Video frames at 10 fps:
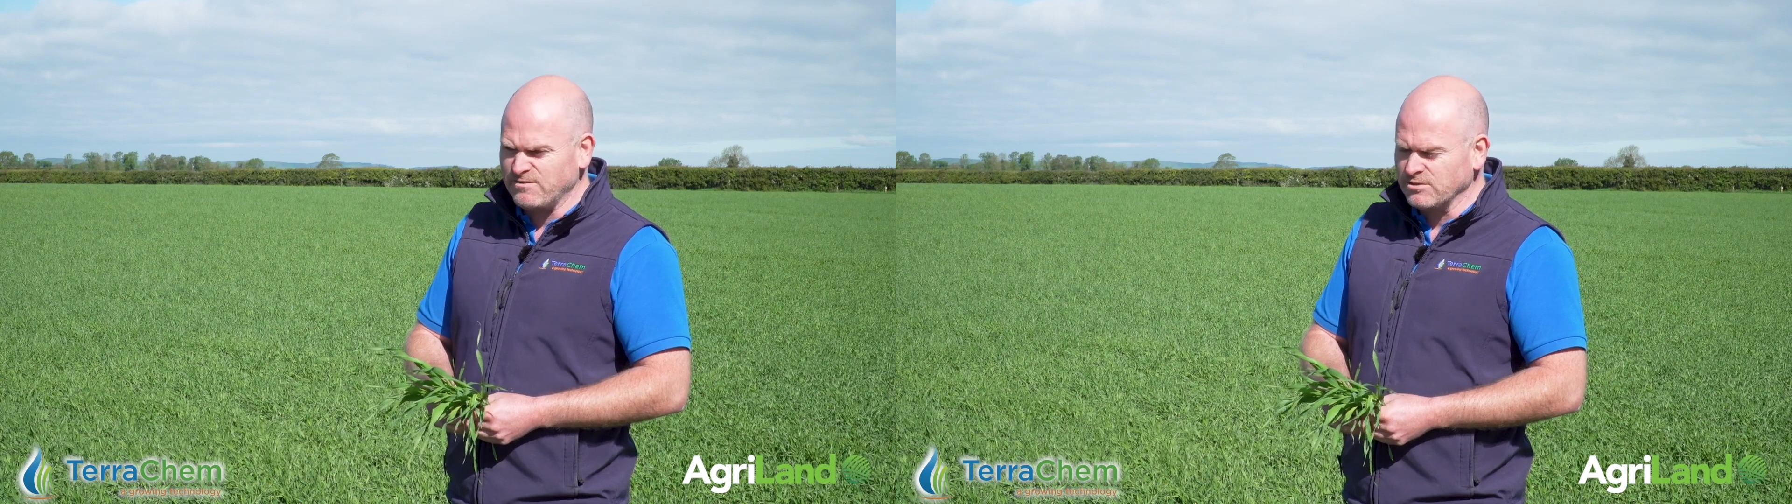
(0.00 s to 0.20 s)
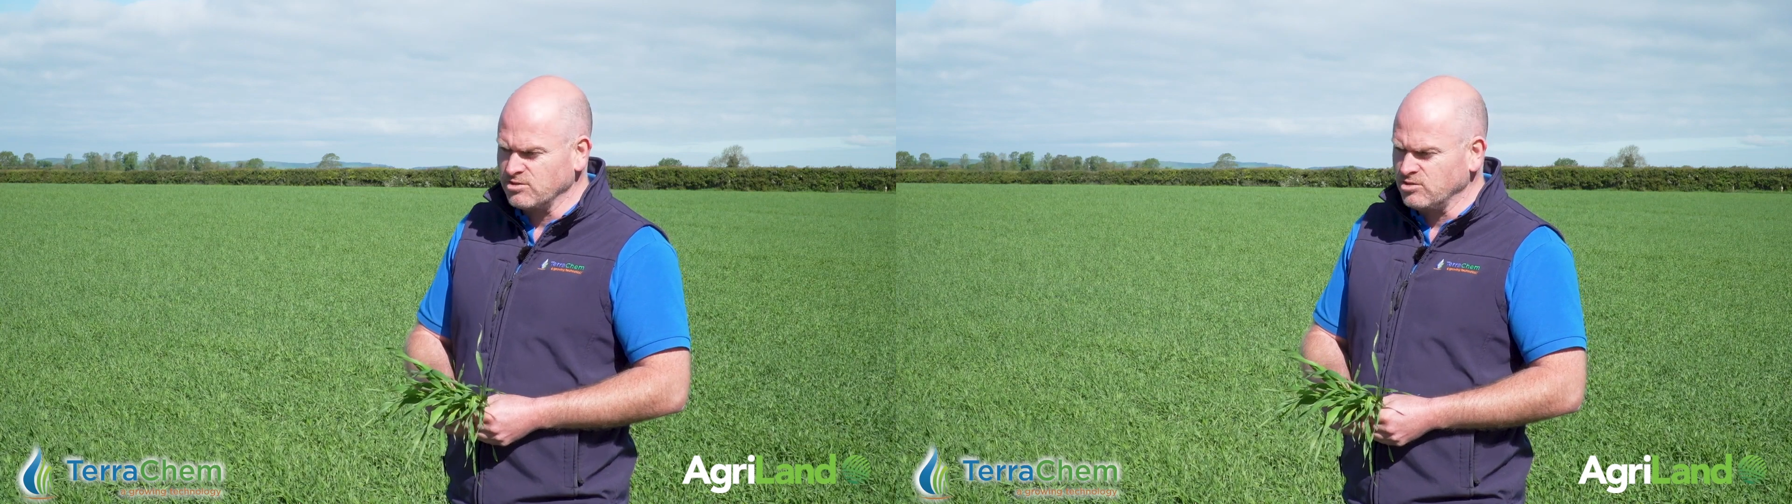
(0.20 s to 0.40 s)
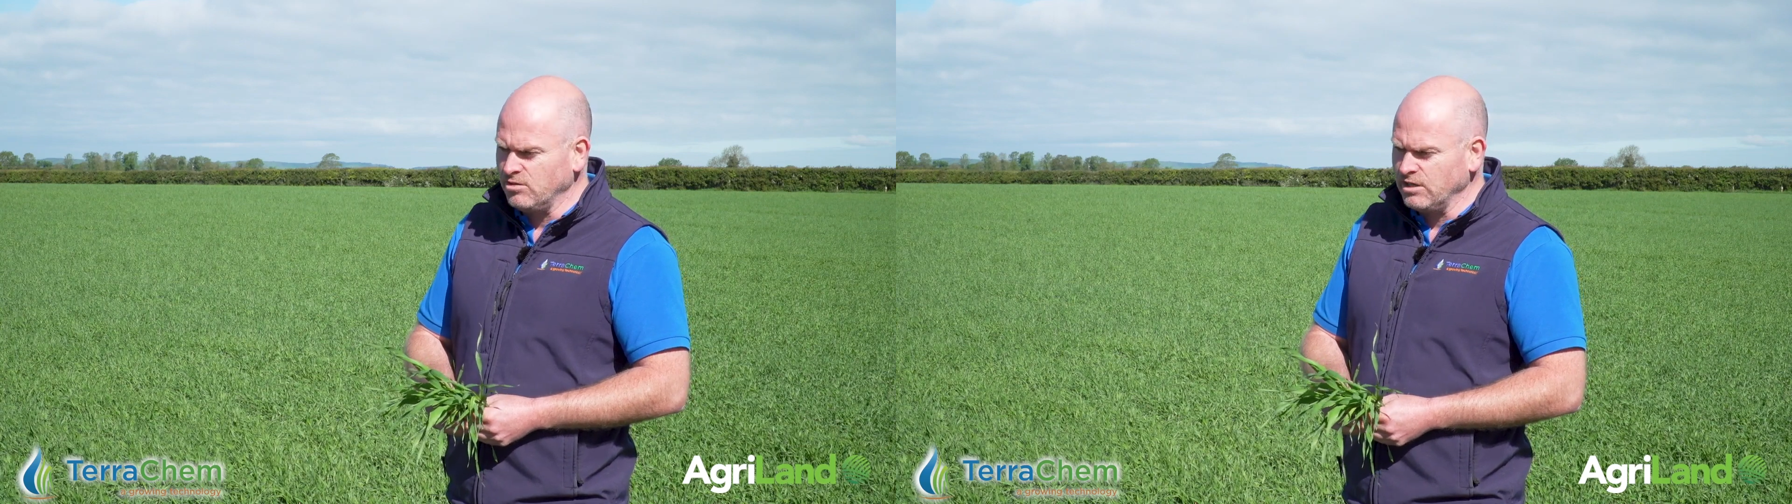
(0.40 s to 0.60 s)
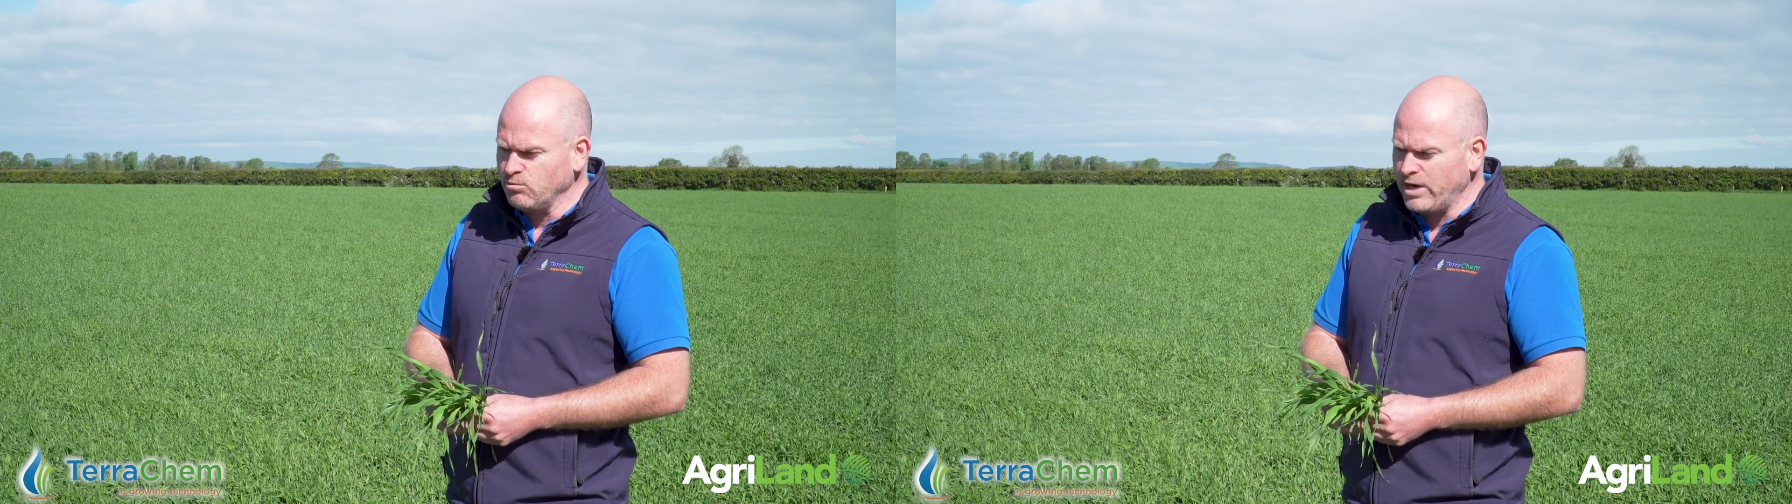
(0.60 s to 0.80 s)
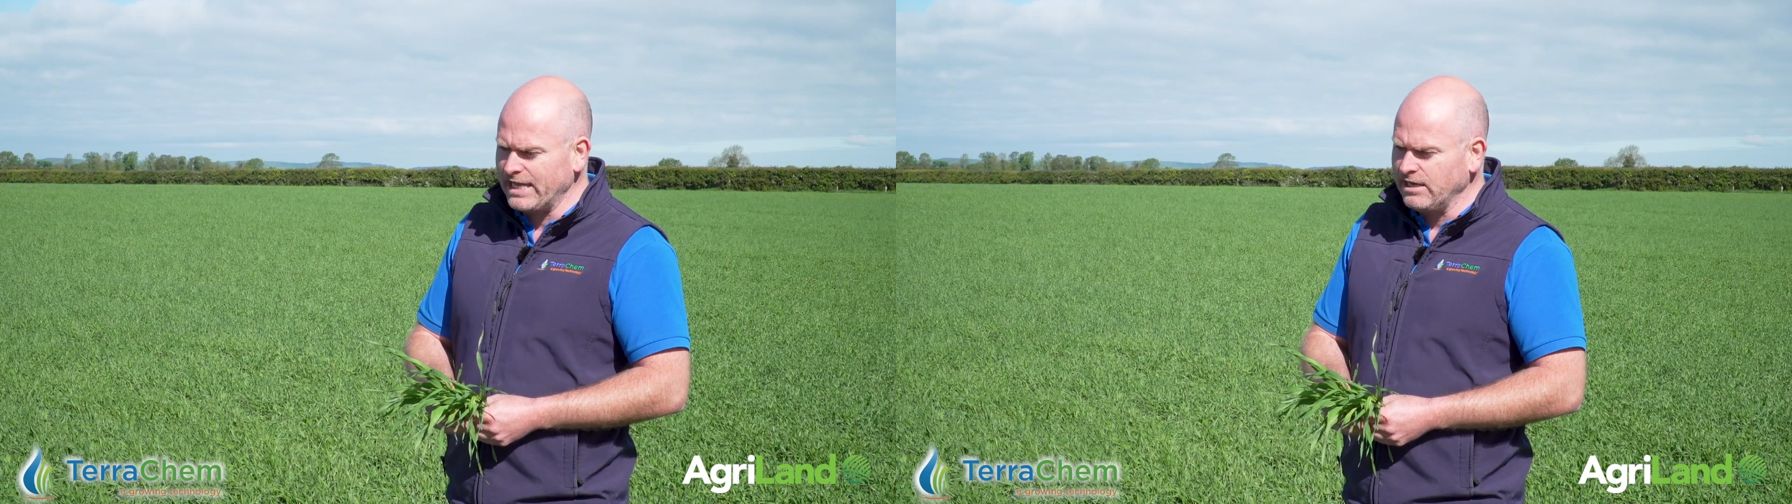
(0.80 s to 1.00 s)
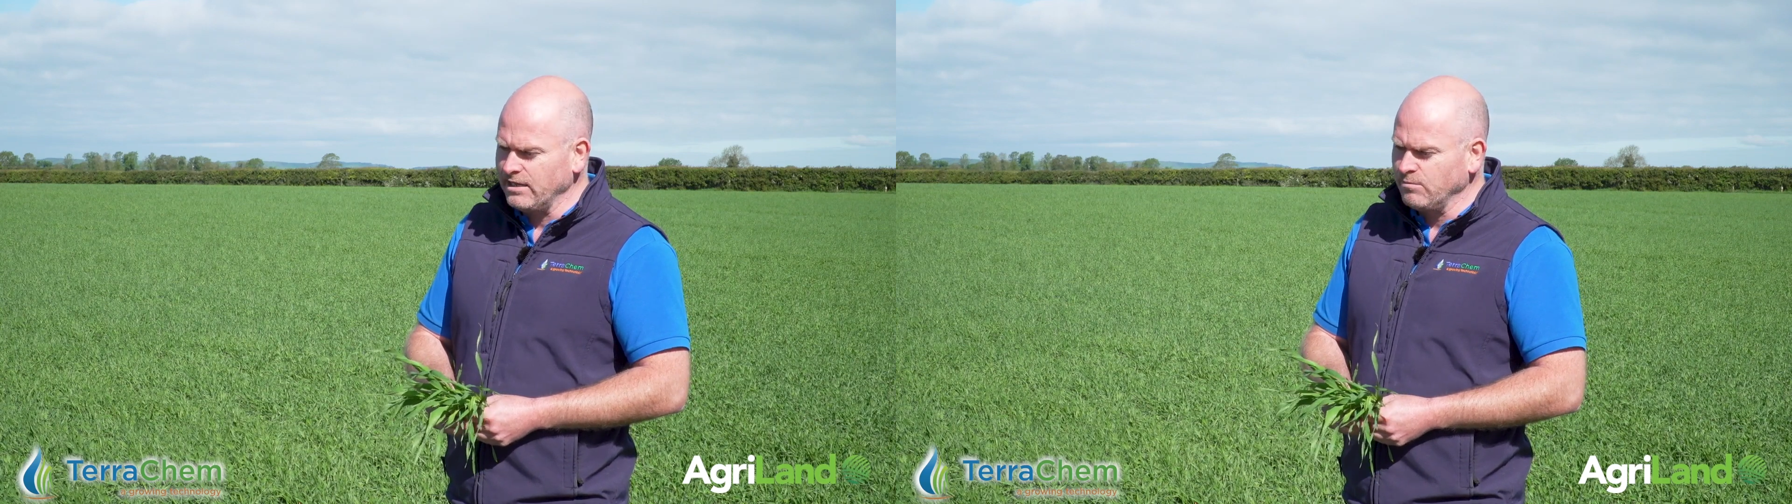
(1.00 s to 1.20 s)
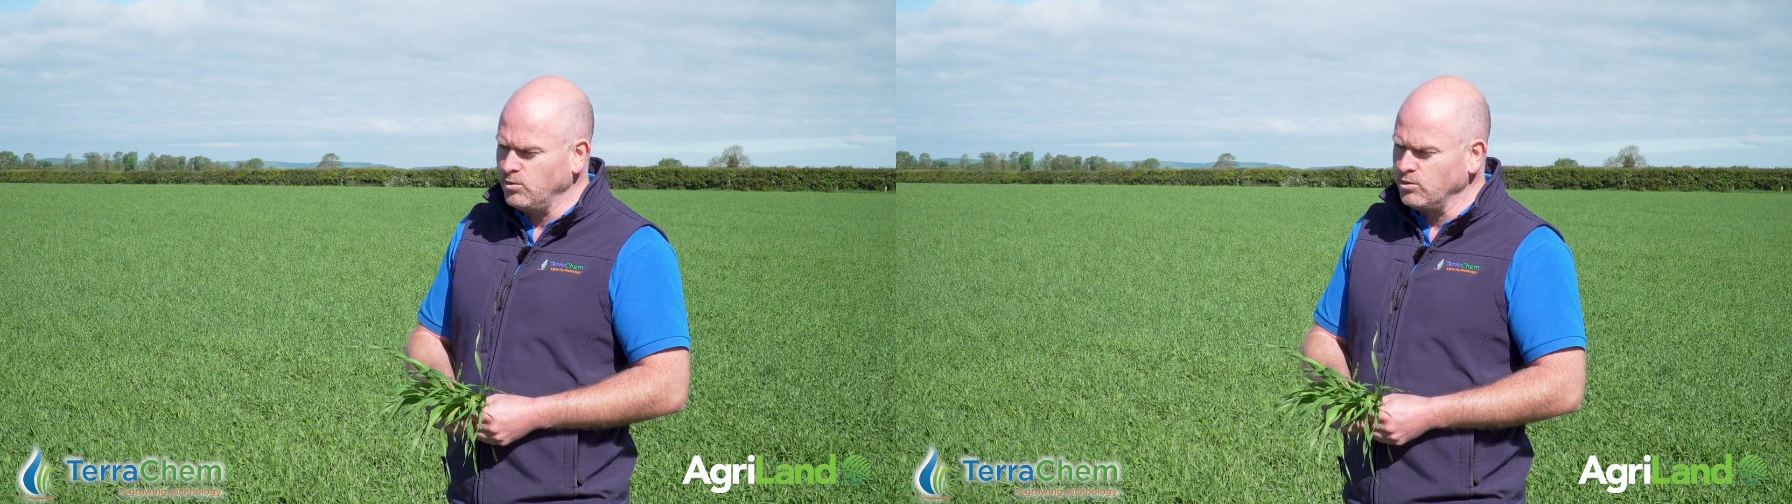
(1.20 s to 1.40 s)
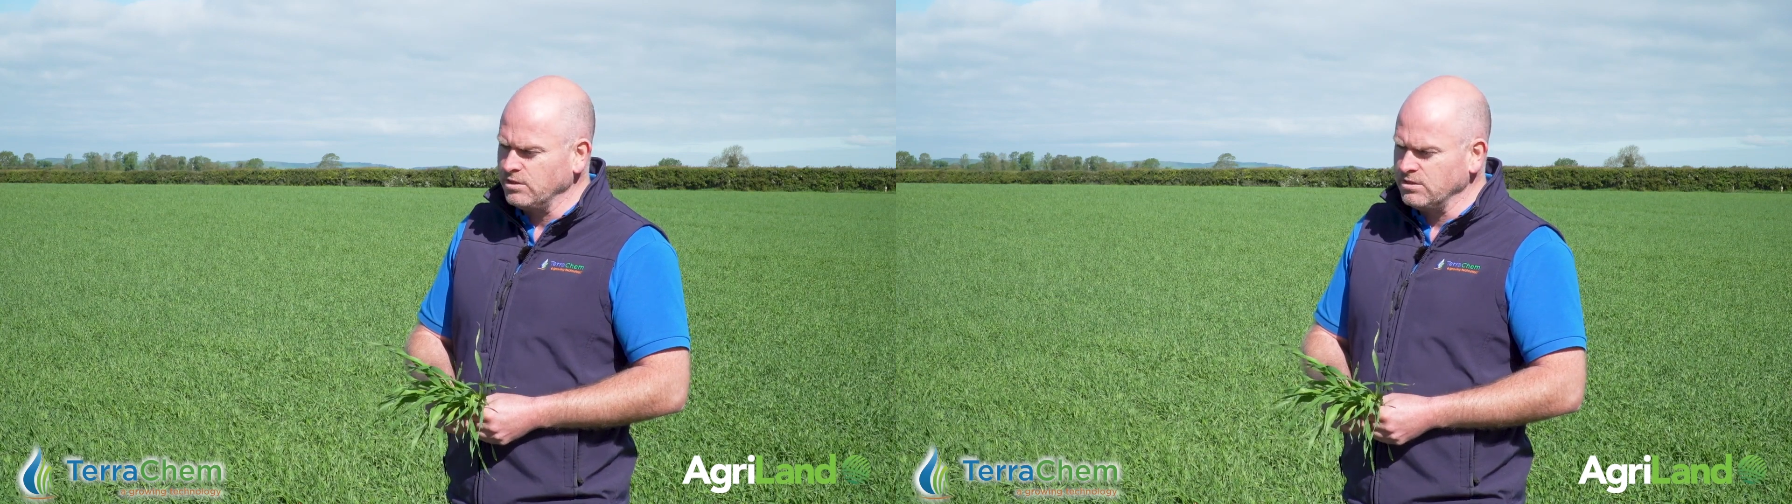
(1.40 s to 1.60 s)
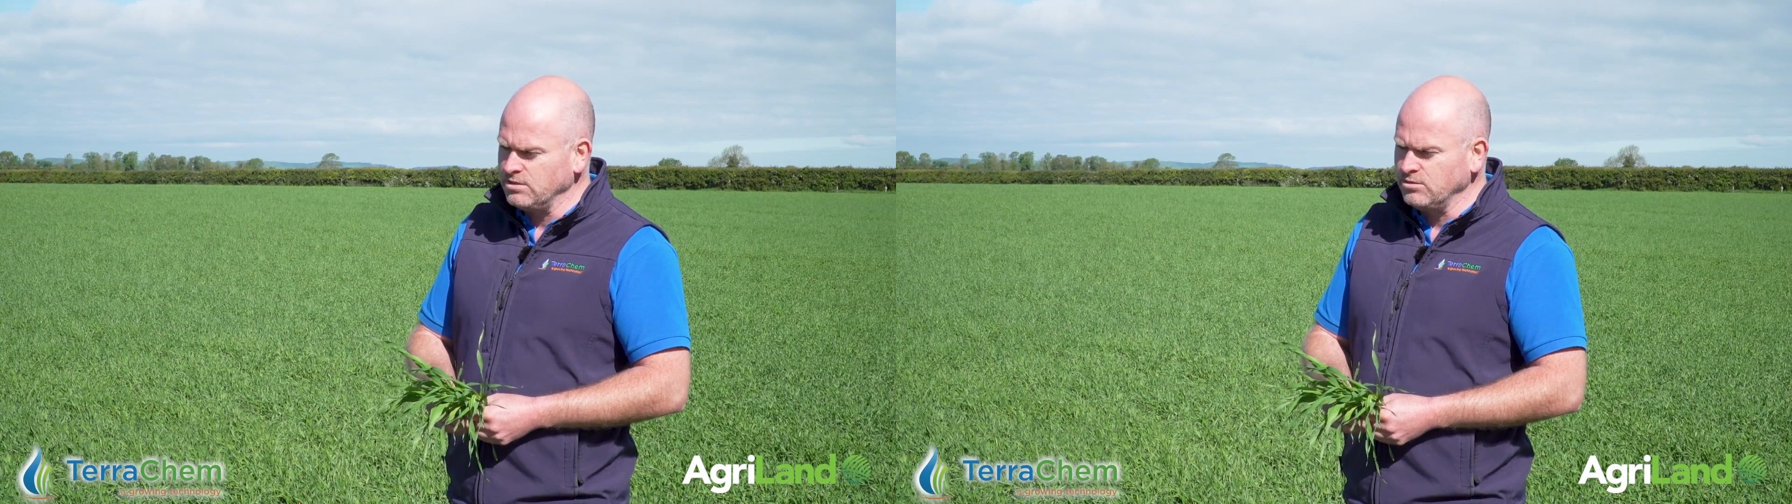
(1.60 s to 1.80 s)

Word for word: for controlling brackling, but its